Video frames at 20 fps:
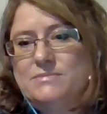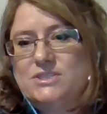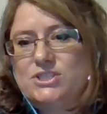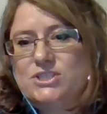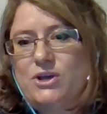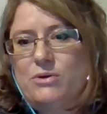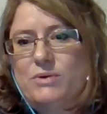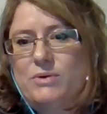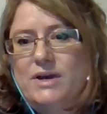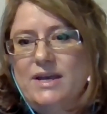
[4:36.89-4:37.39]

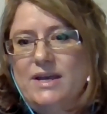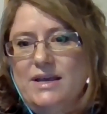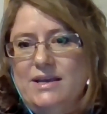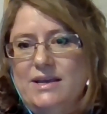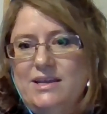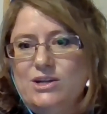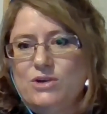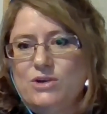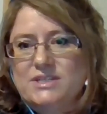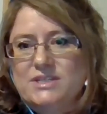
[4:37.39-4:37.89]
So,
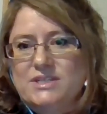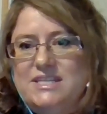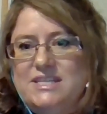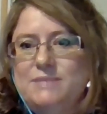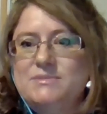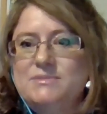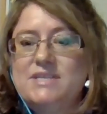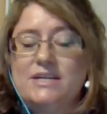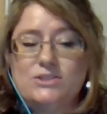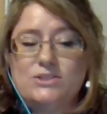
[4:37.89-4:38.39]
the
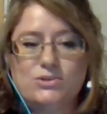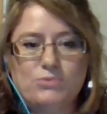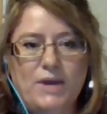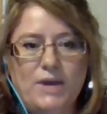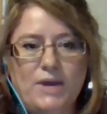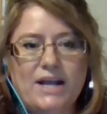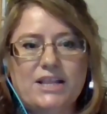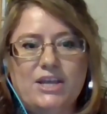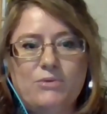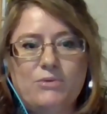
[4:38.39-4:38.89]
teams that
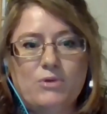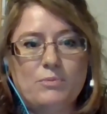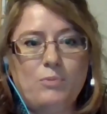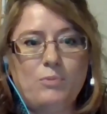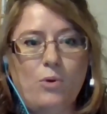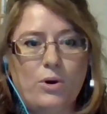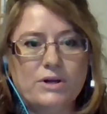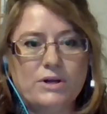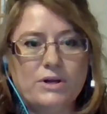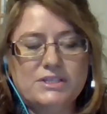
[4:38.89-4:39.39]
directly
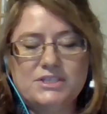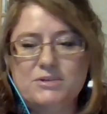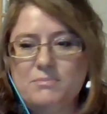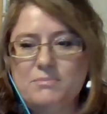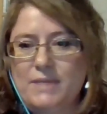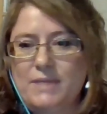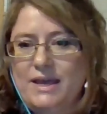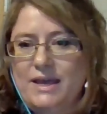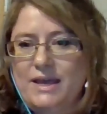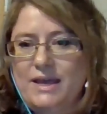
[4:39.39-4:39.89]
report to
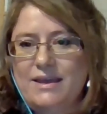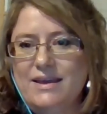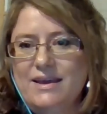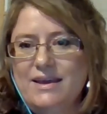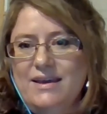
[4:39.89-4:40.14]
me,